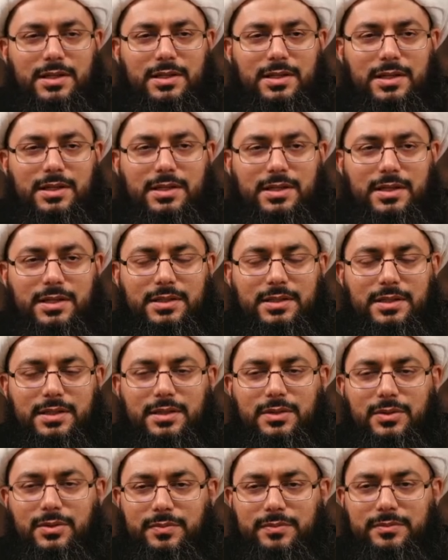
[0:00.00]
those who
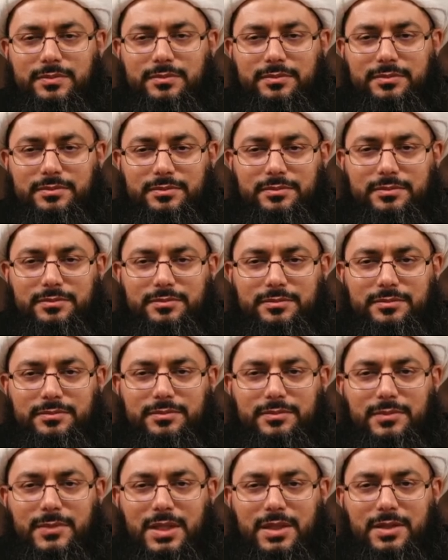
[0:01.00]
we ask Allah to
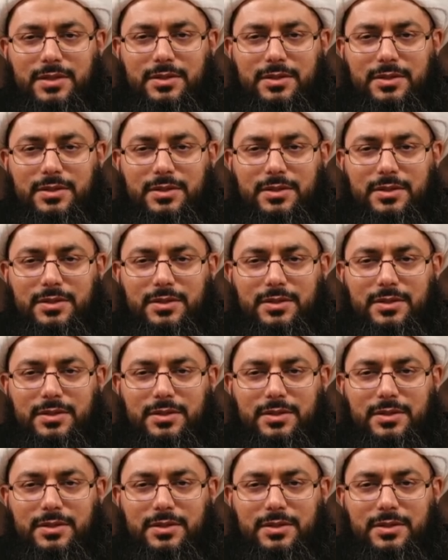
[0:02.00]
guide.